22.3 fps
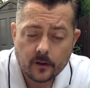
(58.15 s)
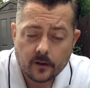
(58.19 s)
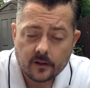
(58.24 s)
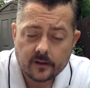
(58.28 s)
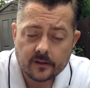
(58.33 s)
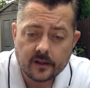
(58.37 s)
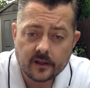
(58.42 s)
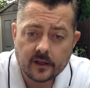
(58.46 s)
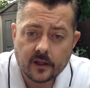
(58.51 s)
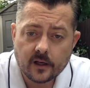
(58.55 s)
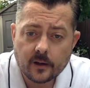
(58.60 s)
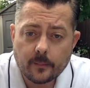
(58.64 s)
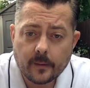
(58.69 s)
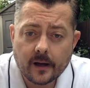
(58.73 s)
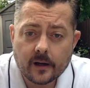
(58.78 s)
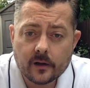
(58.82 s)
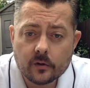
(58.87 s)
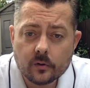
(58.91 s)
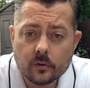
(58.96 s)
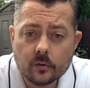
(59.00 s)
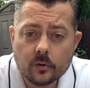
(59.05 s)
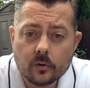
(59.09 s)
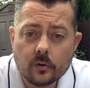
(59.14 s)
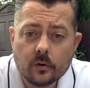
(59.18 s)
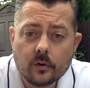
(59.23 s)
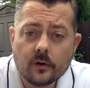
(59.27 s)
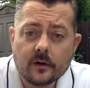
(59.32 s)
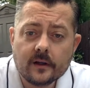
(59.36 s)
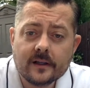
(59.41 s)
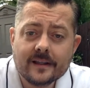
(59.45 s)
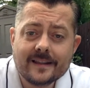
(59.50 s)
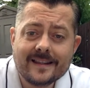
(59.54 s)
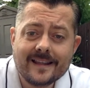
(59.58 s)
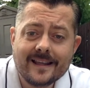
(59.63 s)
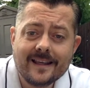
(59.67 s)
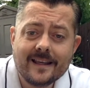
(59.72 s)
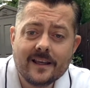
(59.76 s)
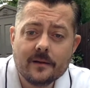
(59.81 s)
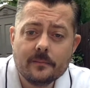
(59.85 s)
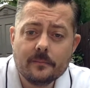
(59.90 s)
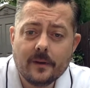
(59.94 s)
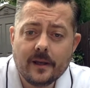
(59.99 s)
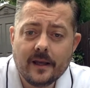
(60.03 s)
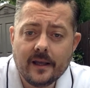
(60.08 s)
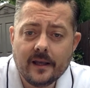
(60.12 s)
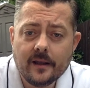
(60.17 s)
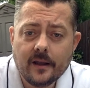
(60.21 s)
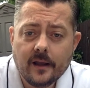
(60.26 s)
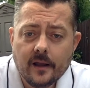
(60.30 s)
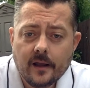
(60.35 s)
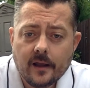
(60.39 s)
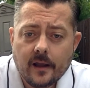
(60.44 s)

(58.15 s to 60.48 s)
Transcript: thinking about your thinking me